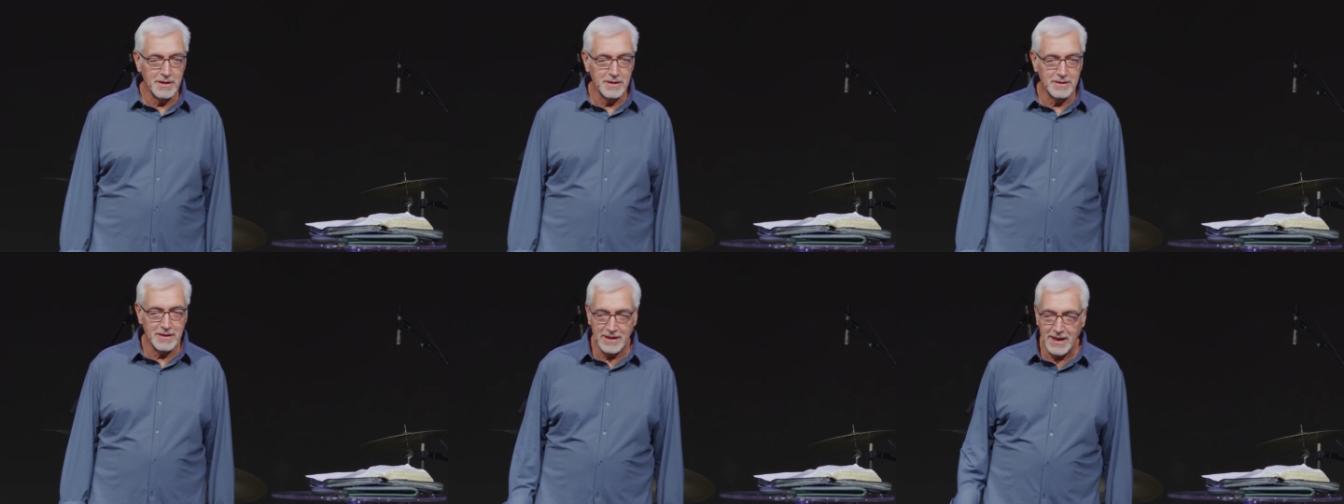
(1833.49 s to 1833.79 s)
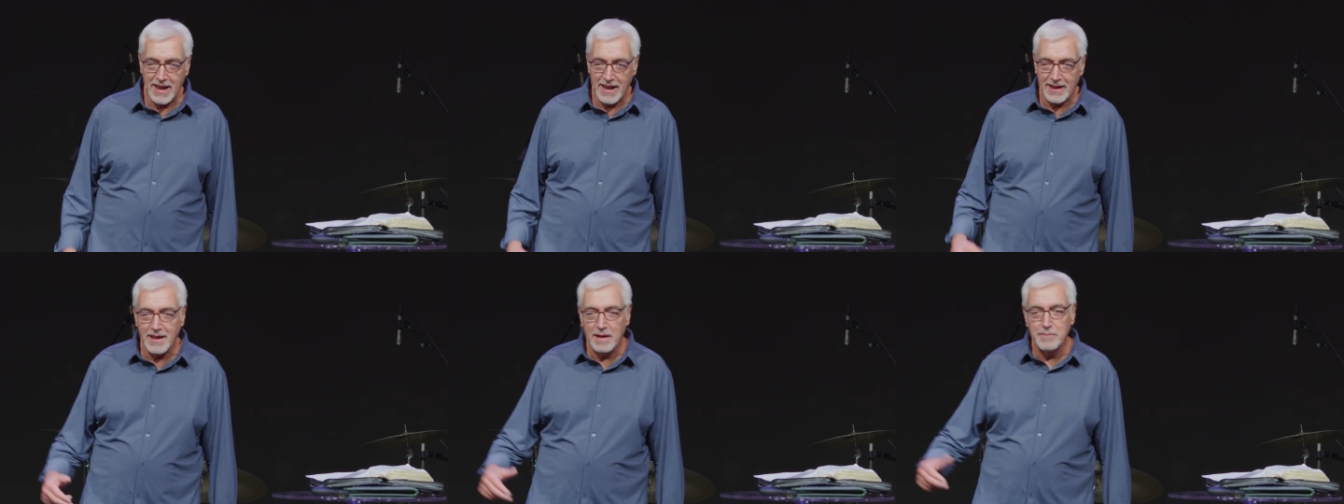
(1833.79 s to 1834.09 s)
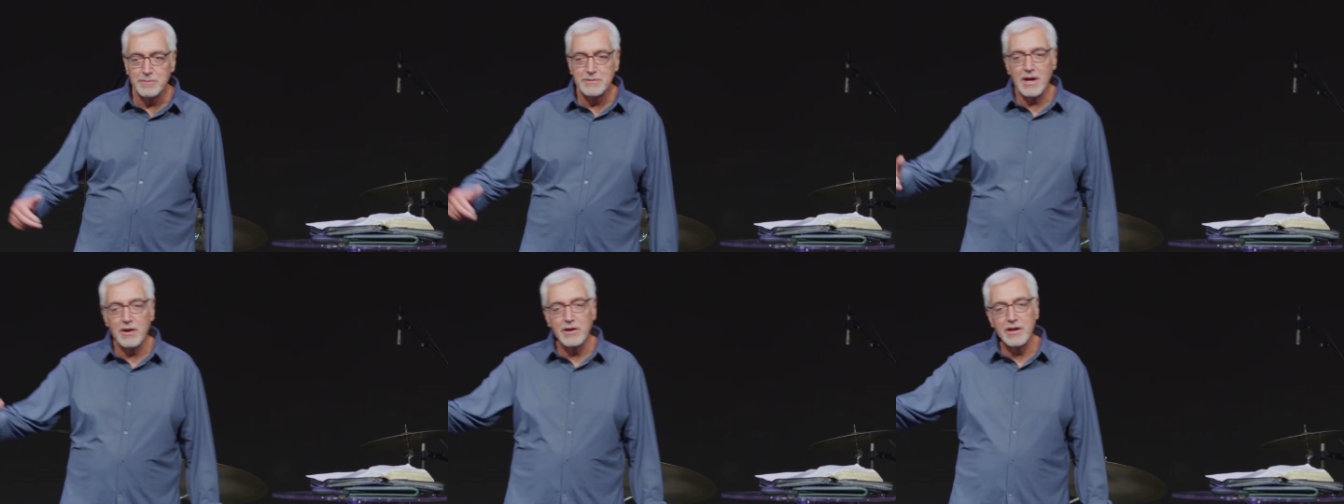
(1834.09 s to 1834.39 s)
then that
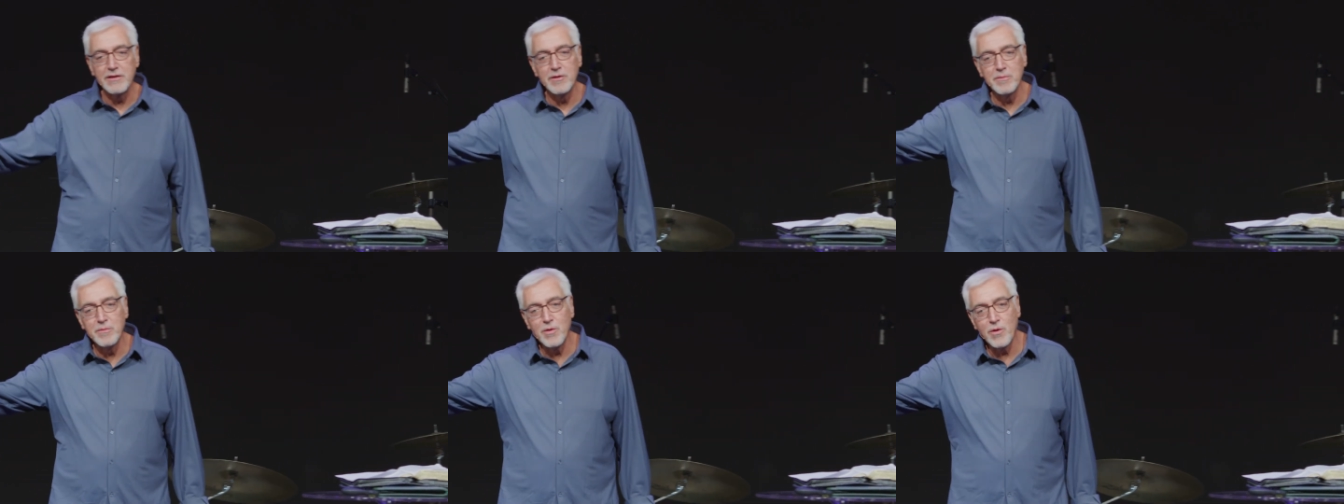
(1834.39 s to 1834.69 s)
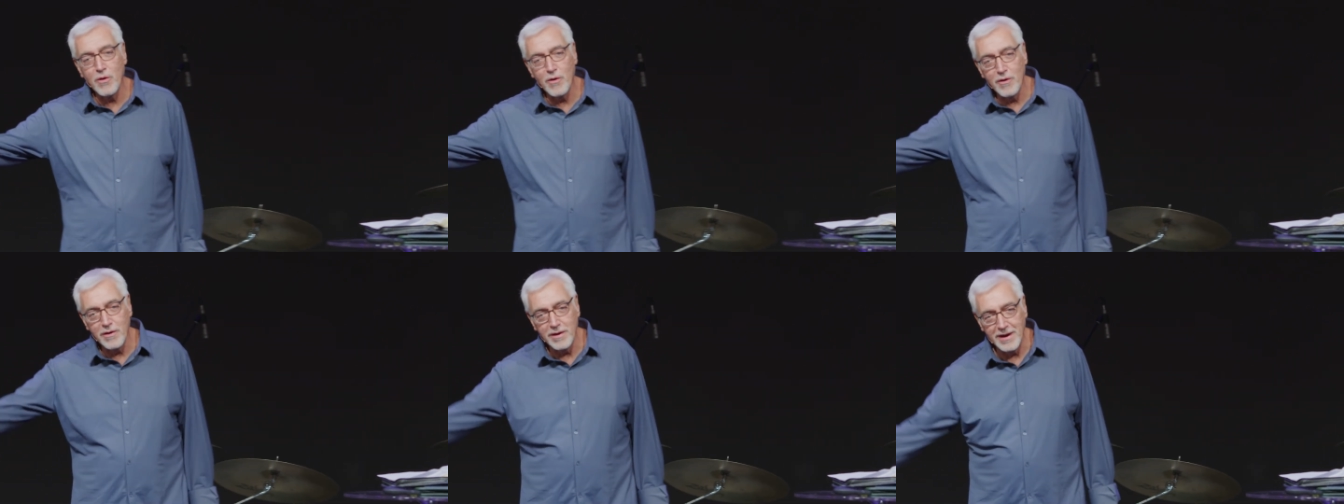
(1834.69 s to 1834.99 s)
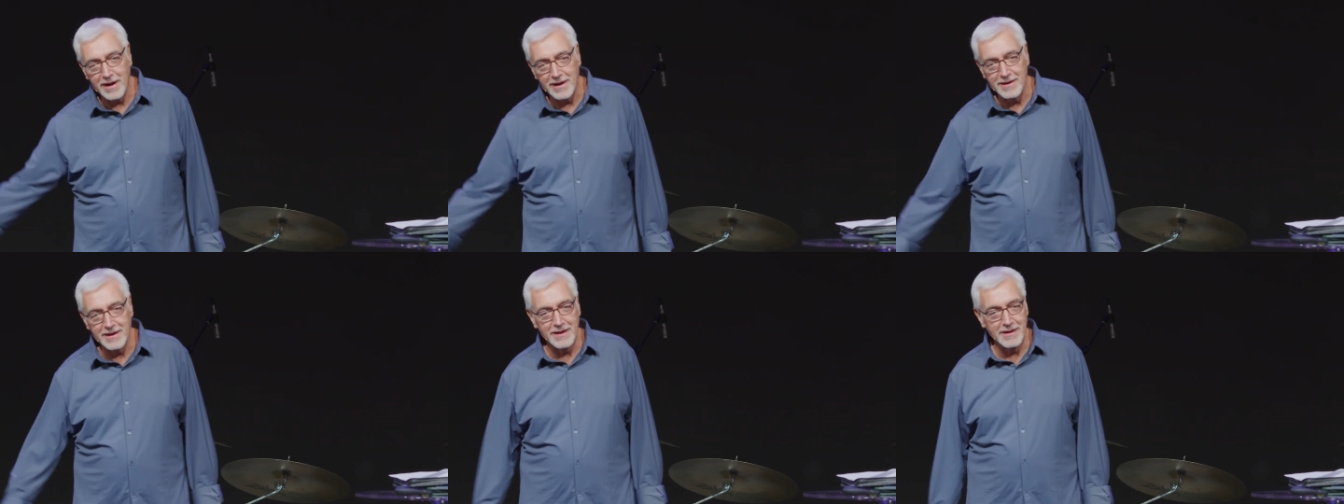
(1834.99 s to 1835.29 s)
comes out even more.
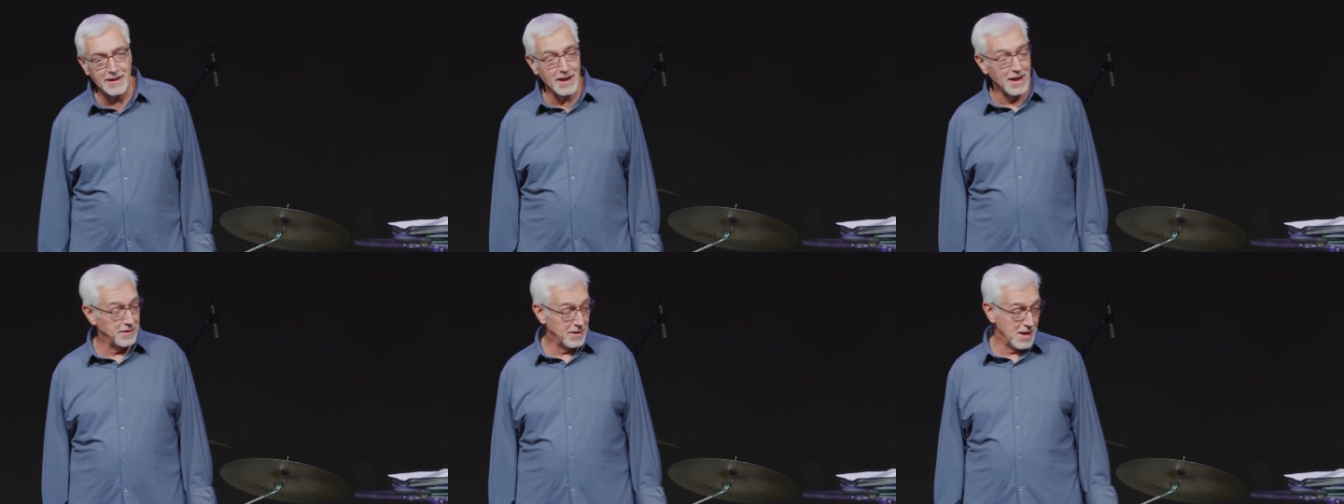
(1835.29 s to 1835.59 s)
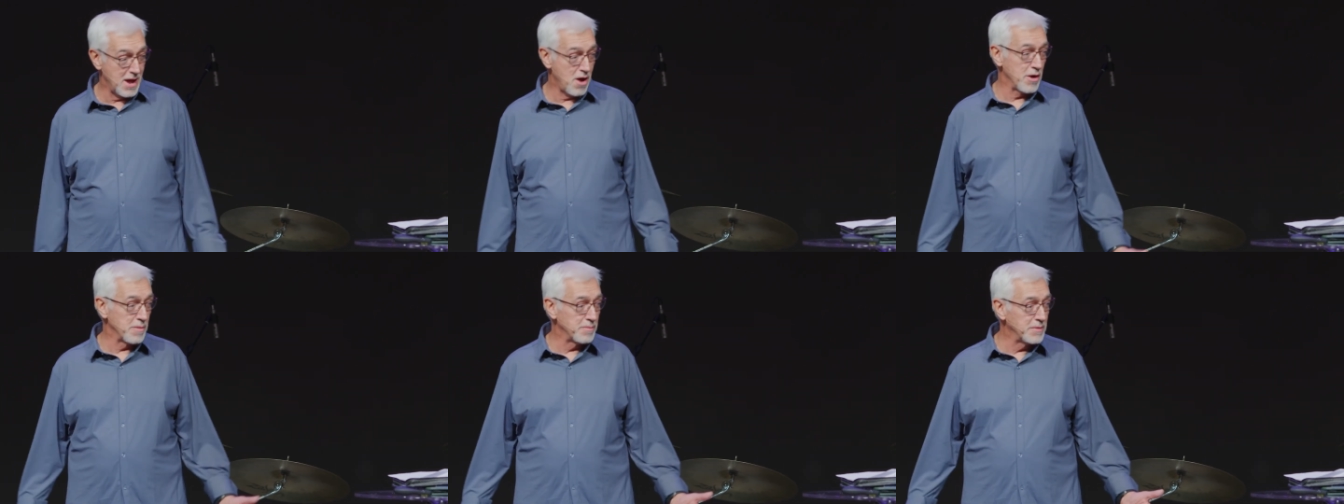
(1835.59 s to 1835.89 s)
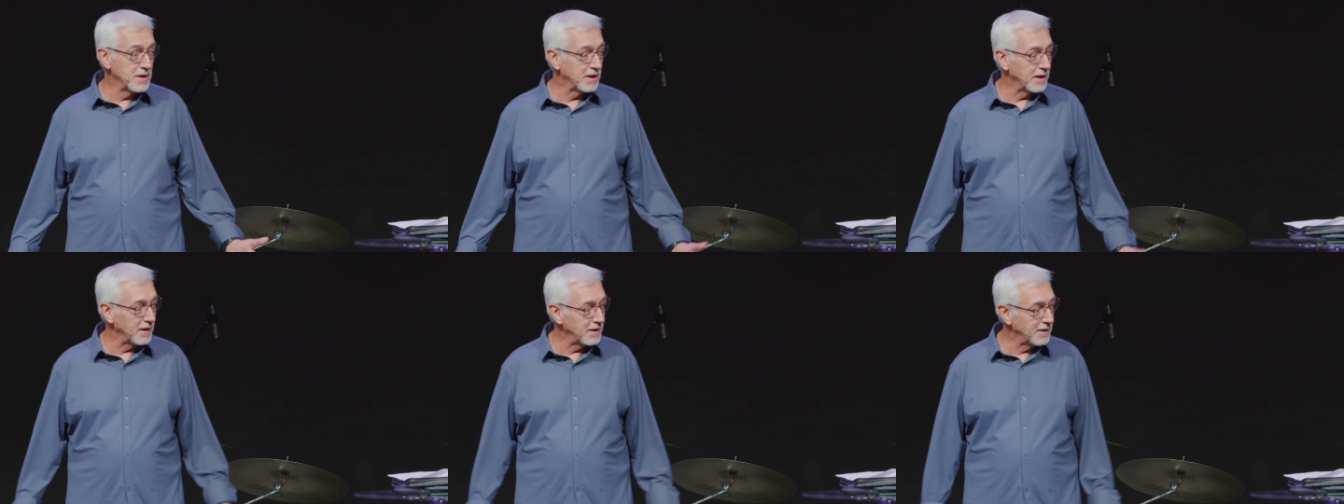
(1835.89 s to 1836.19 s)
And then I, now I
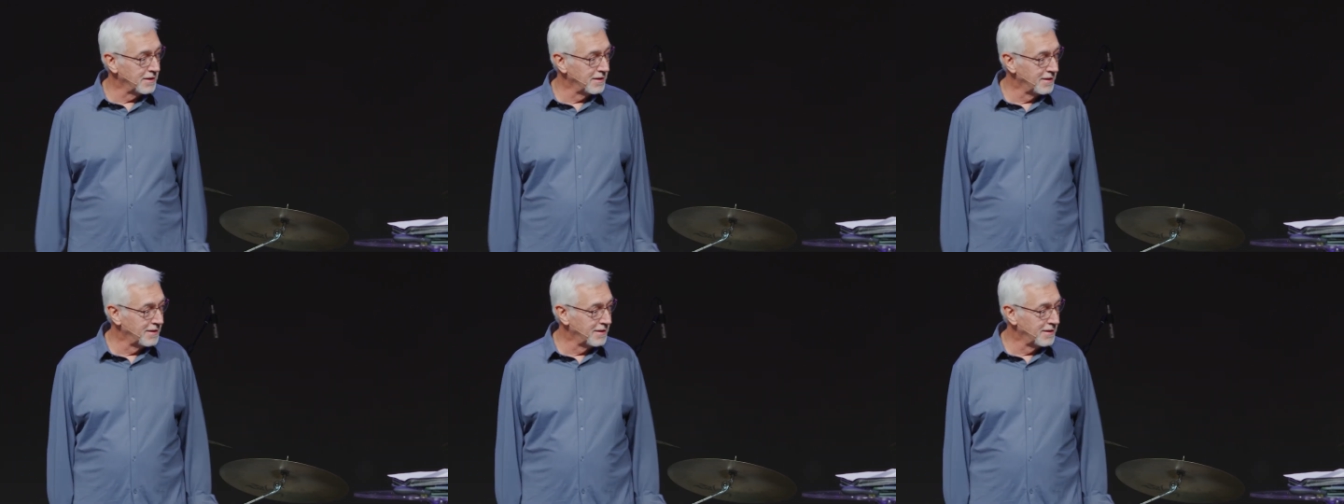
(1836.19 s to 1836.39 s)
mean it.